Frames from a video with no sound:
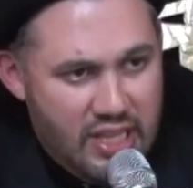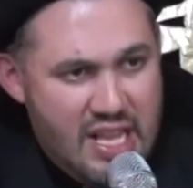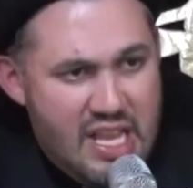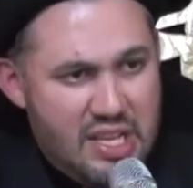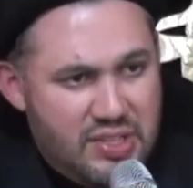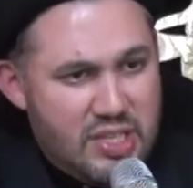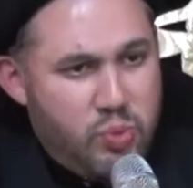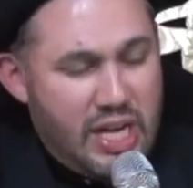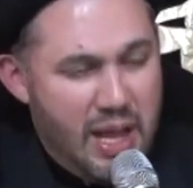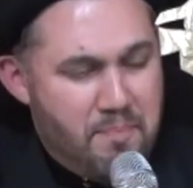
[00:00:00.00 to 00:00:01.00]
He says, when
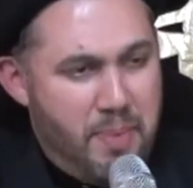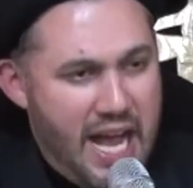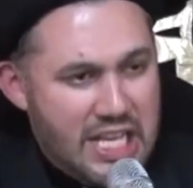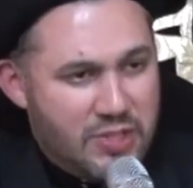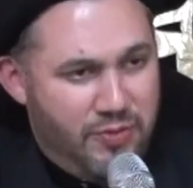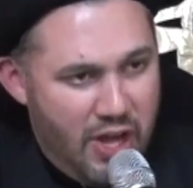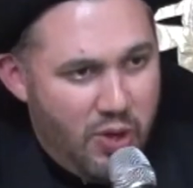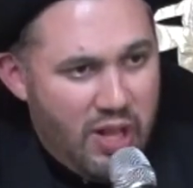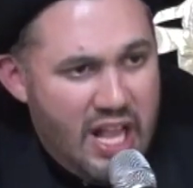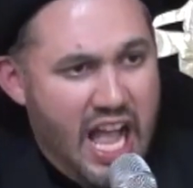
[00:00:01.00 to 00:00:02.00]
Abbas
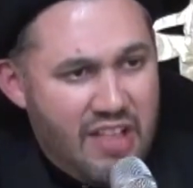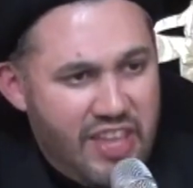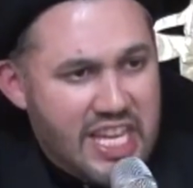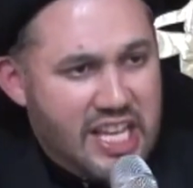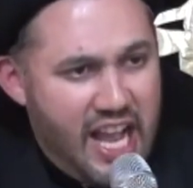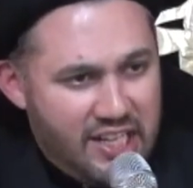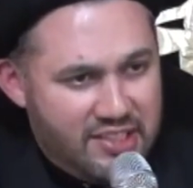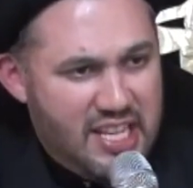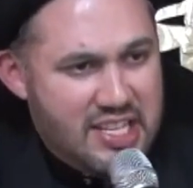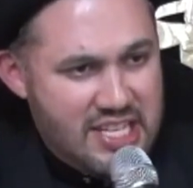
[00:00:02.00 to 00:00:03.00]
fell and they cut
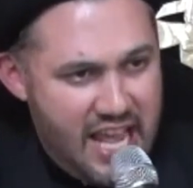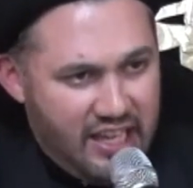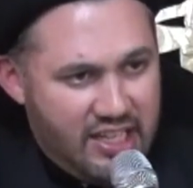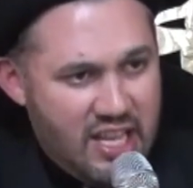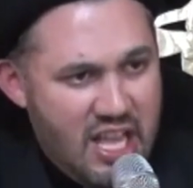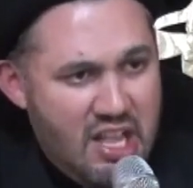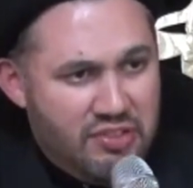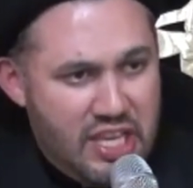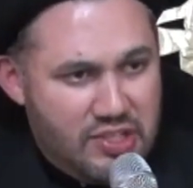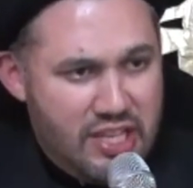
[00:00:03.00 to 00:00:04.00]
his neck, they
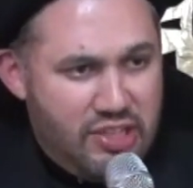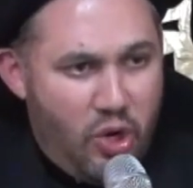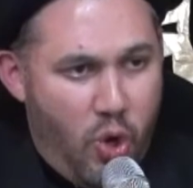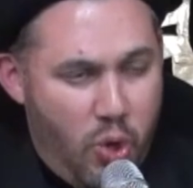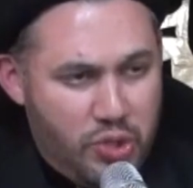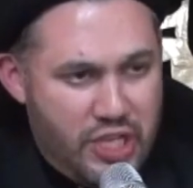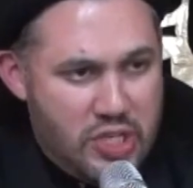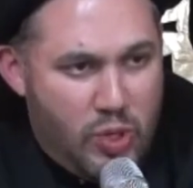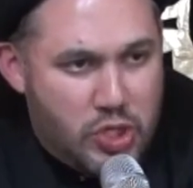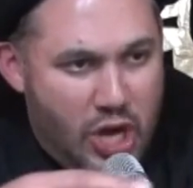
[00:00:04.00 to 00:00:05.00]
said that horses were
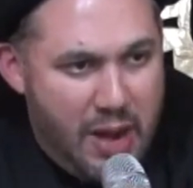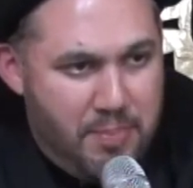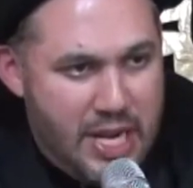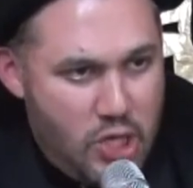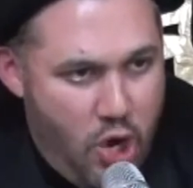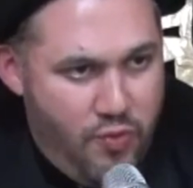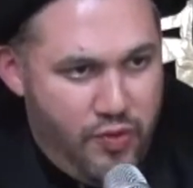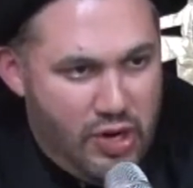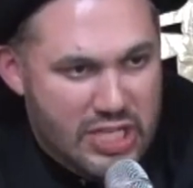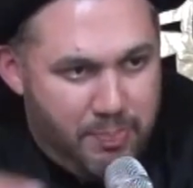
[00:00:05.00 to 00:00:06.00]
trampling over
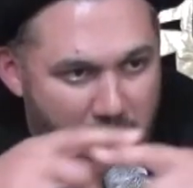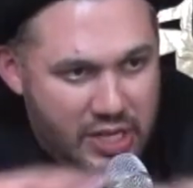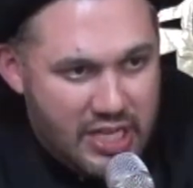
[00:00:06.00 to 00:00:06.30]
his body